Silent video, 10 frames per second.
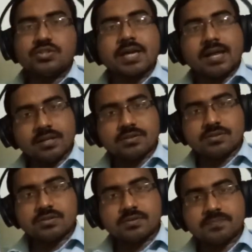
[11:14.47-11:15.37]

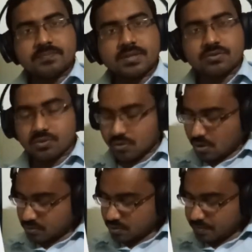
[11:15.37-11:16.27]
challenge should
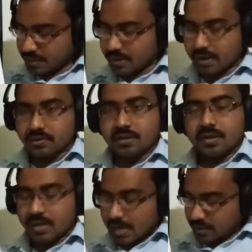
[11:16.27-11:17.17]
also be done,
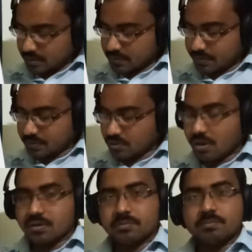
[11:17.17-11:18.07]
and this is
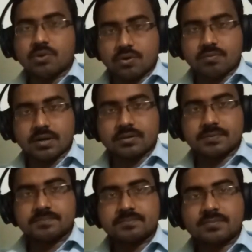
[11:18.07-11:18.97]
your book work.
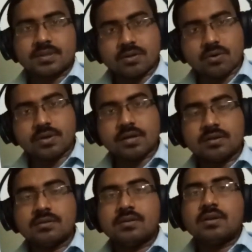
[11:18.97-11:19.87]

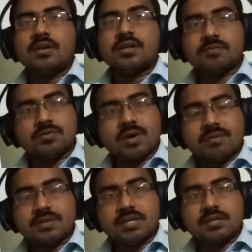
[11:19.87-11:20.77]
Okay. If you
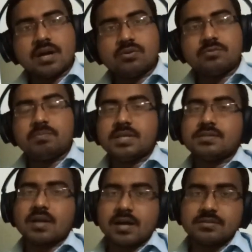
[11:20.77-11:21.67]
have any doubt,
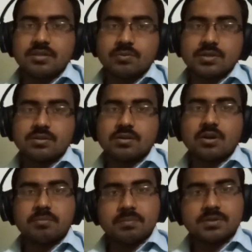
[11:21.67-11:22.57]
please ask the question
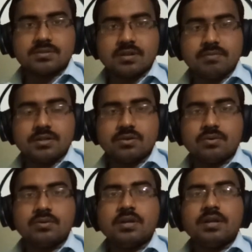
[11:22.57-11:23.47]
on my personal
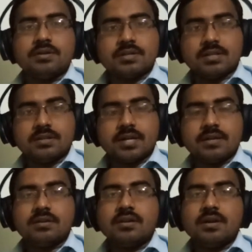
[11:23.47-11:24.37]
window. Till
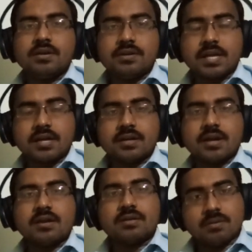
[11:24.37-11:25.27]
then, take
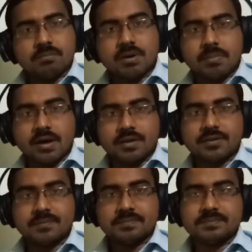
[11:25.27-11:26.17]
care. Bye bye.